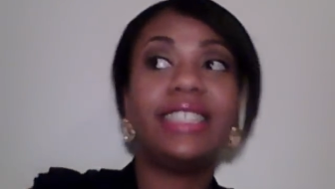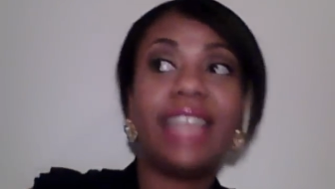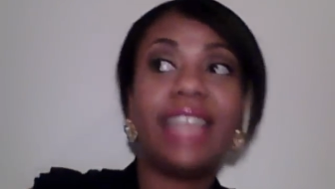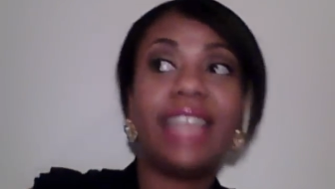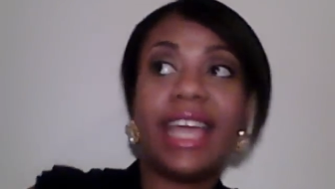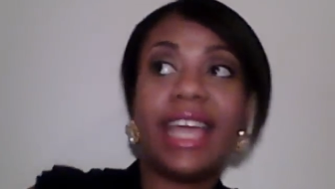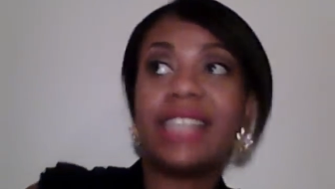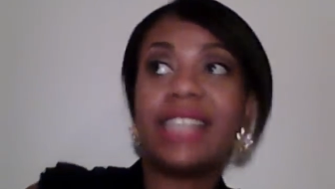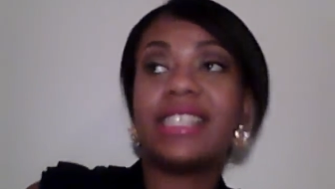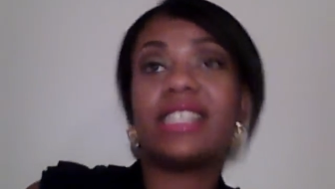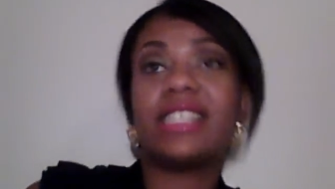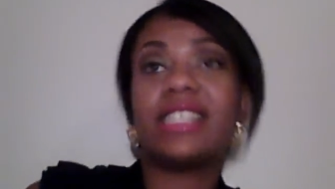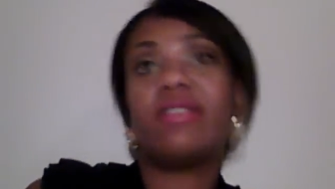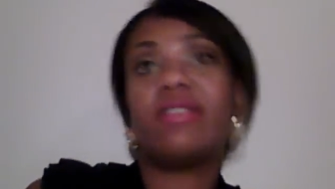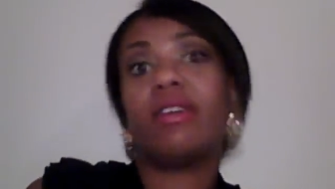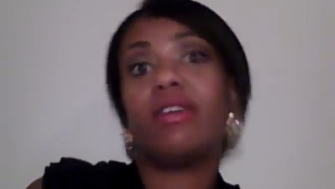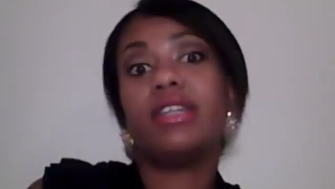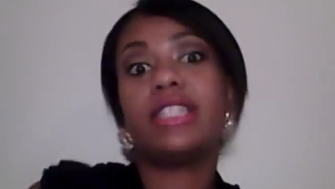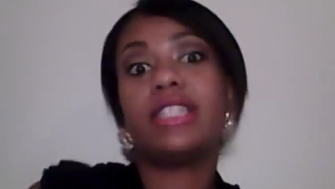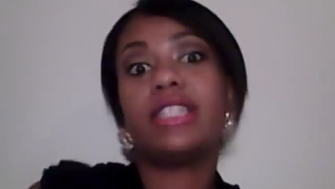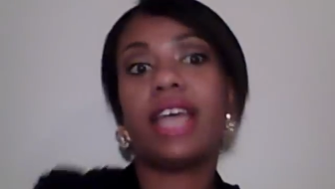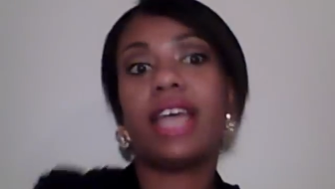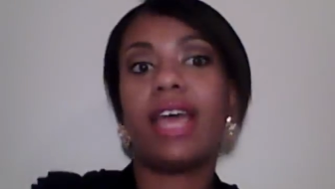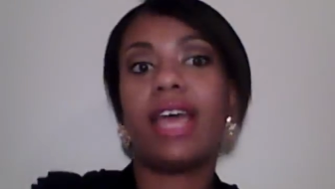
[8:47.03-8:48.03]
yes, it's
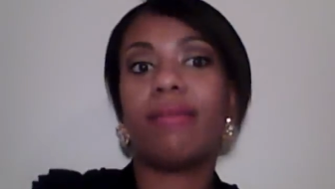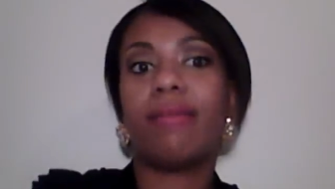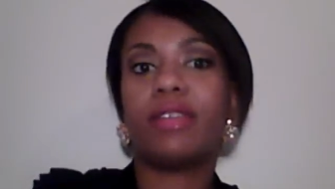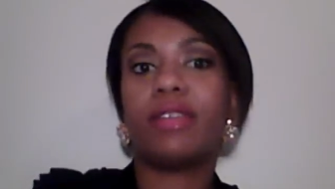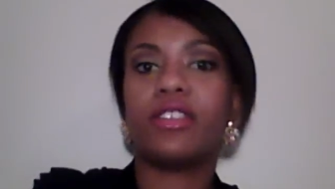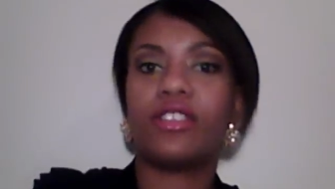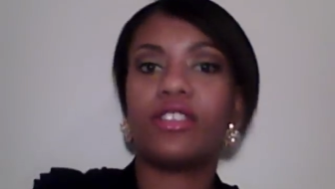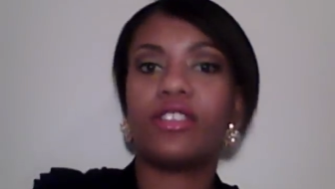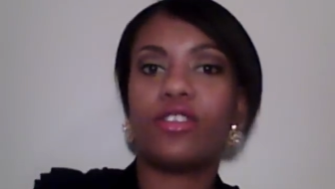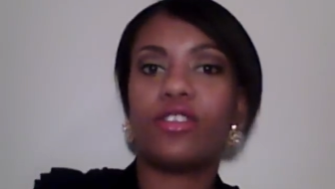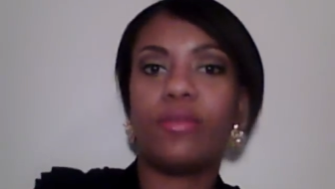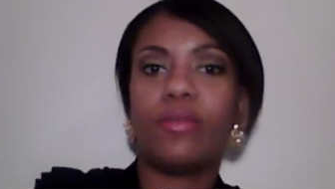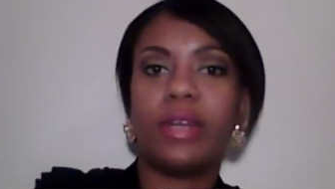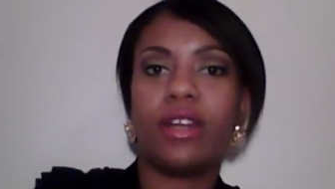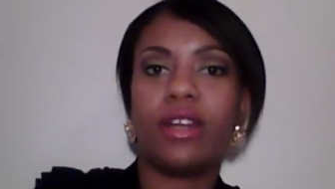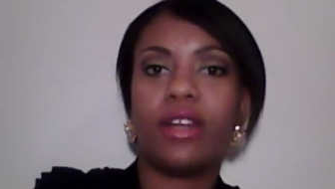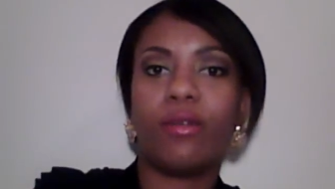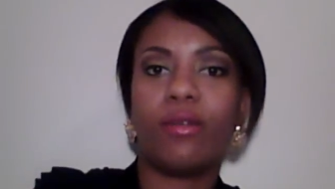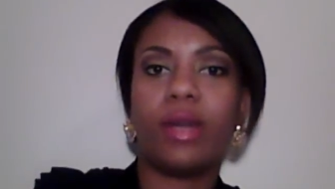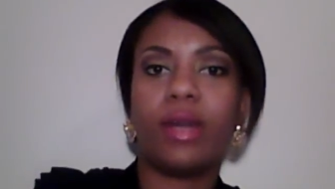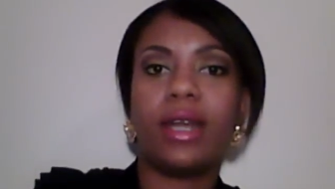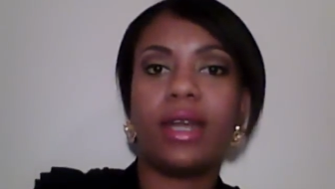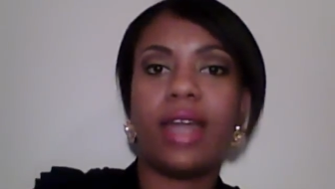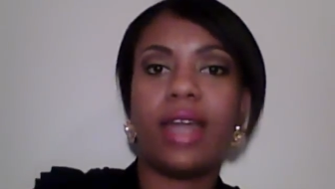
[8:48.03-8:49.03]
very time consuming
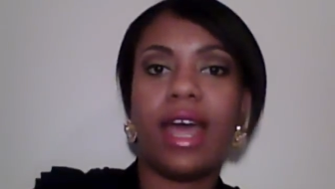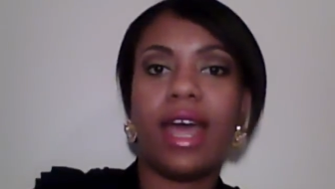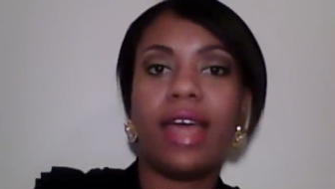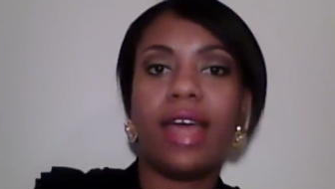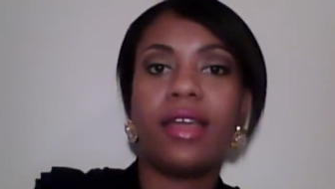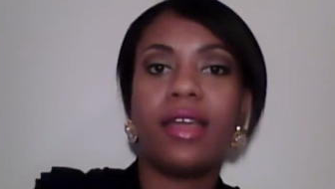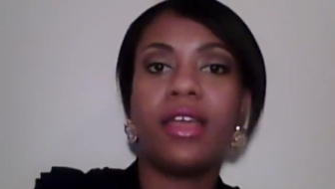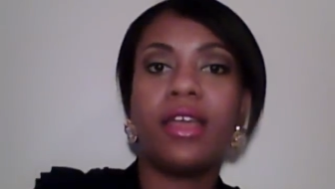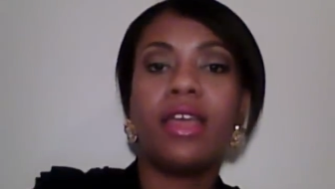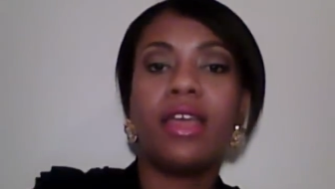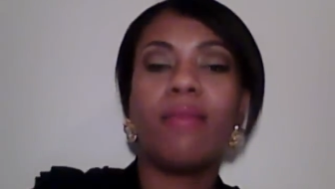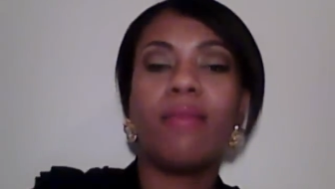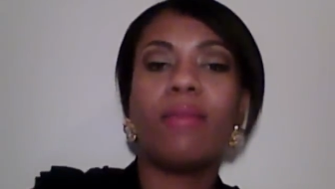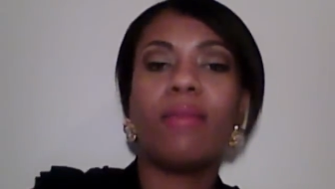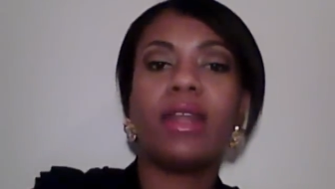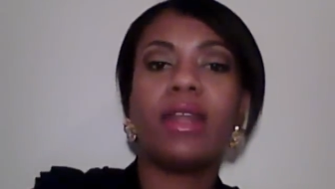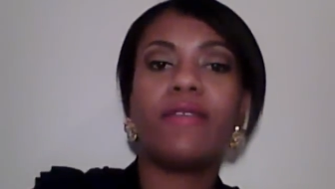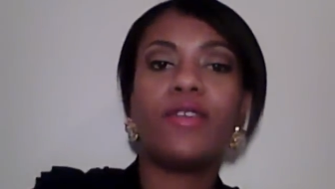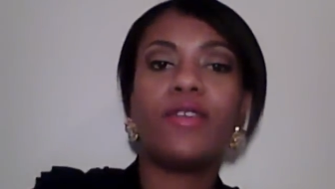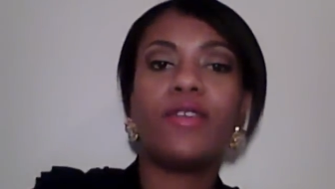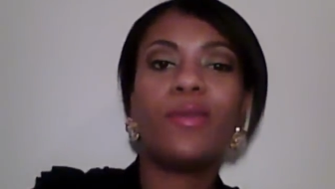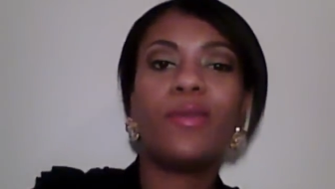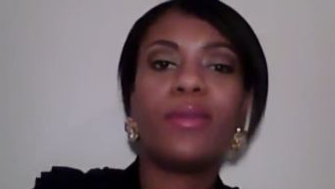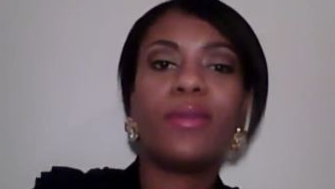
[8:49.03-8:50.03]
or whatnot. But
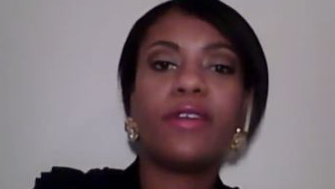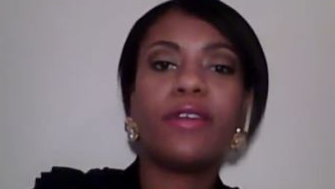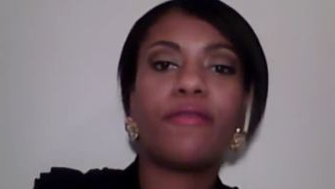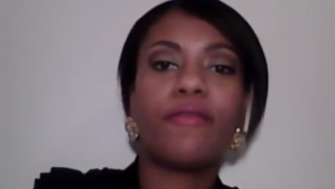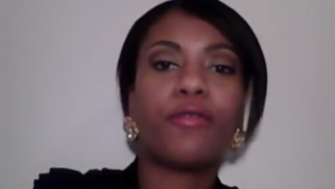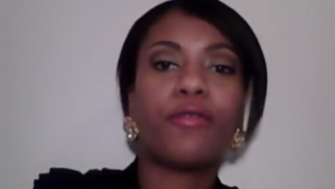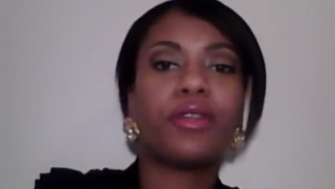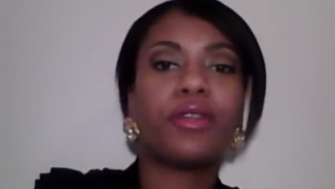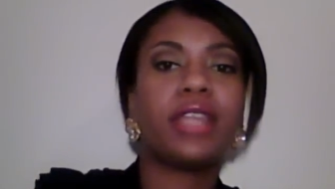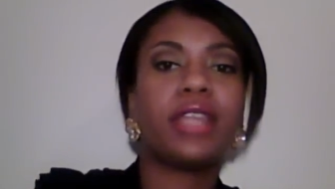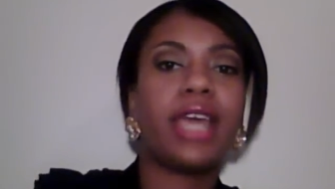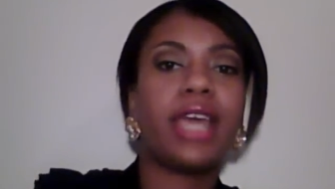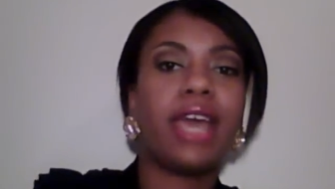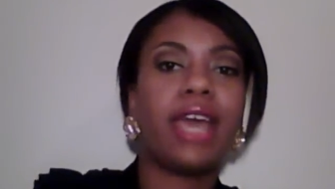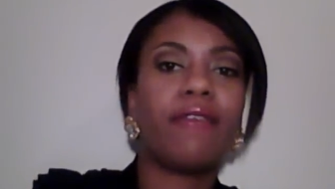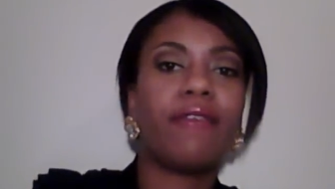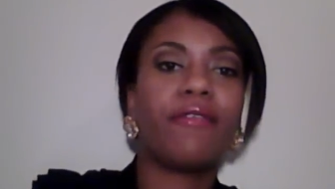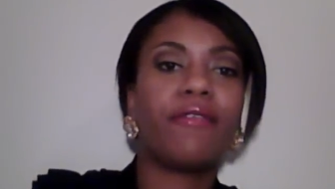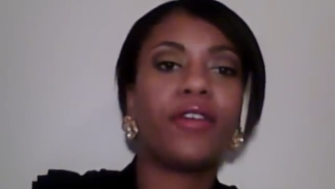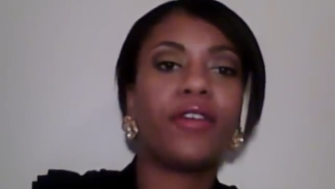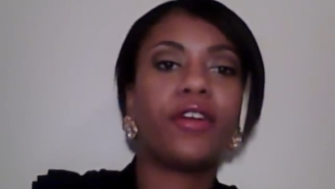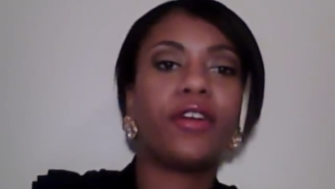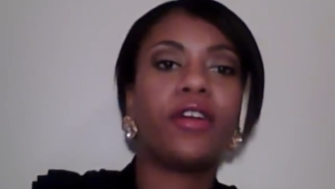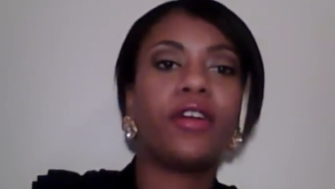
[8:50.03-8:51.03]
if you put forth an
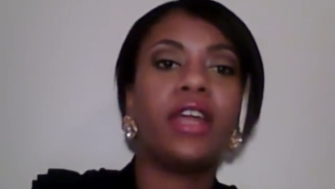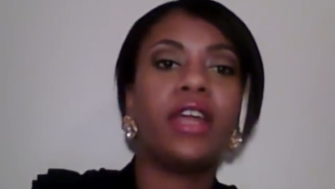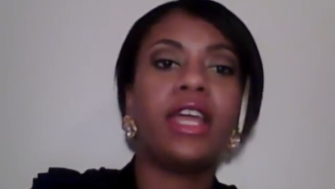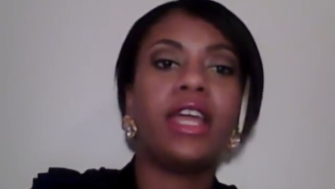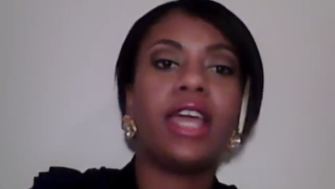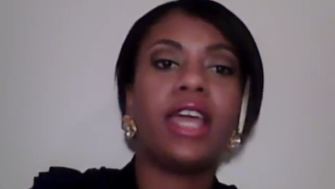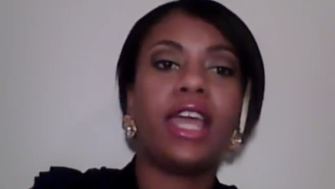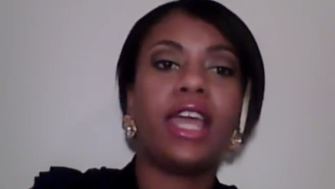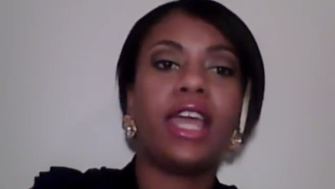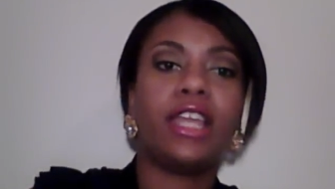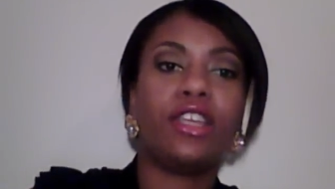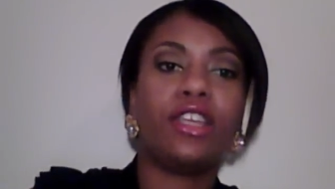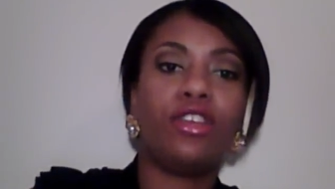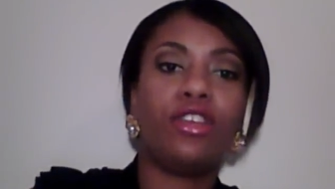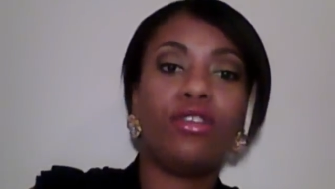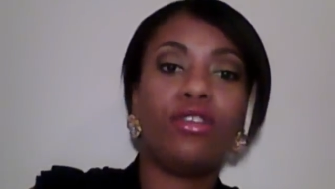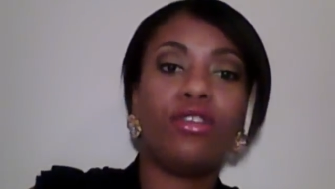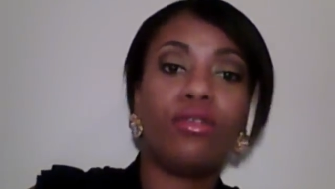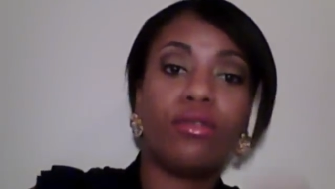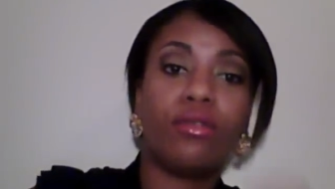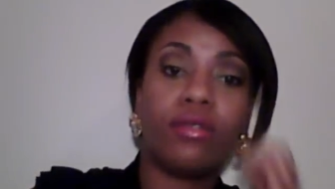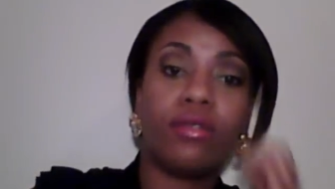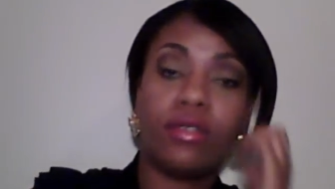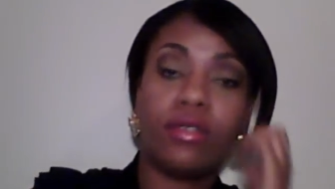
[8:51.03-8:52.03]
effort and
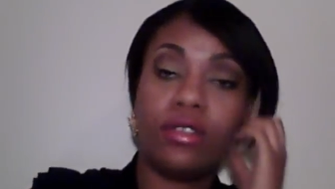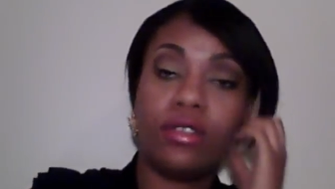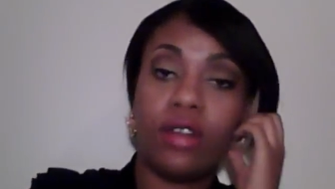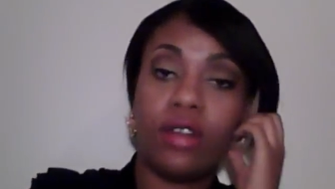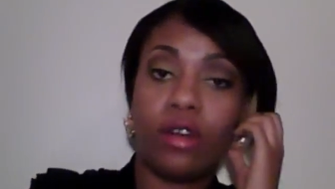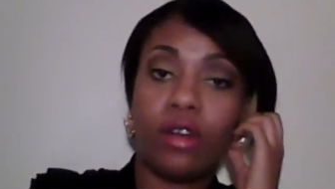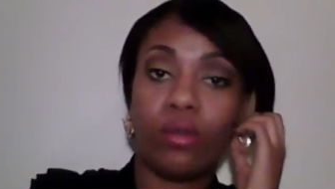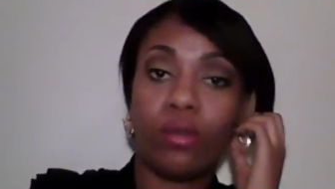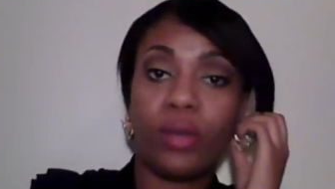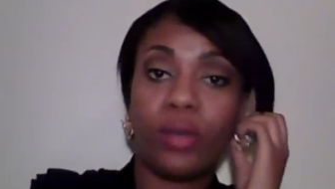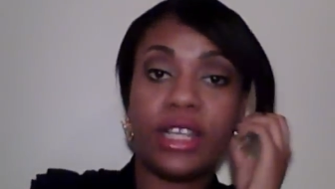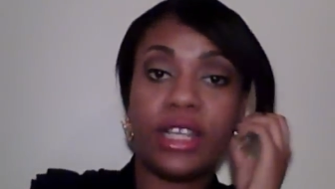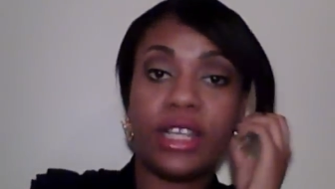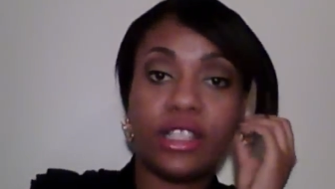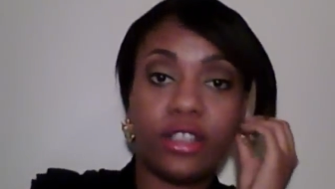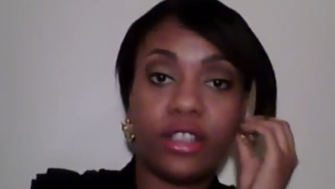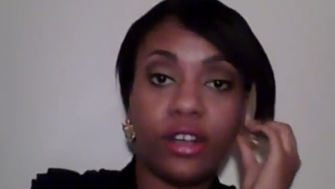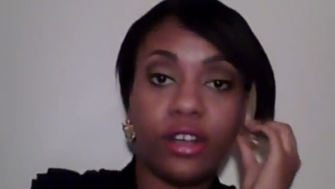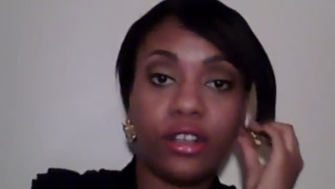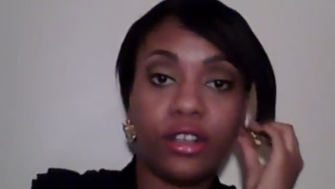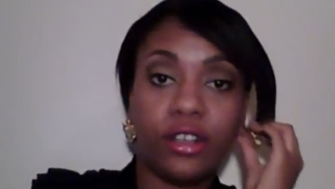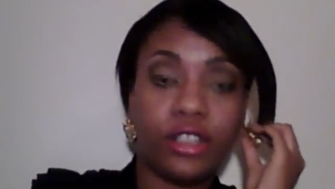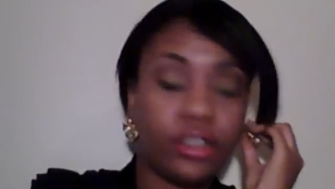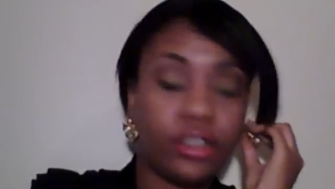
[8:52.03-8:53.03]
you, you know,
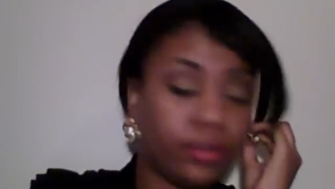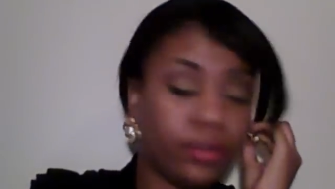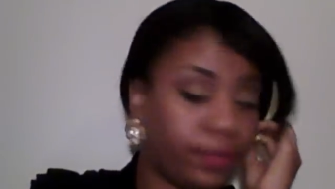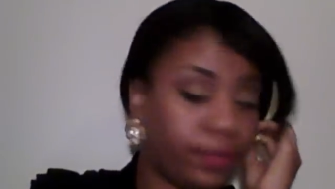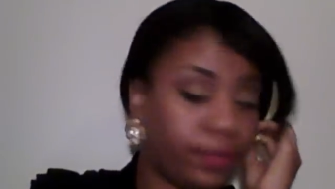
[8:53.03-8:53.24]
research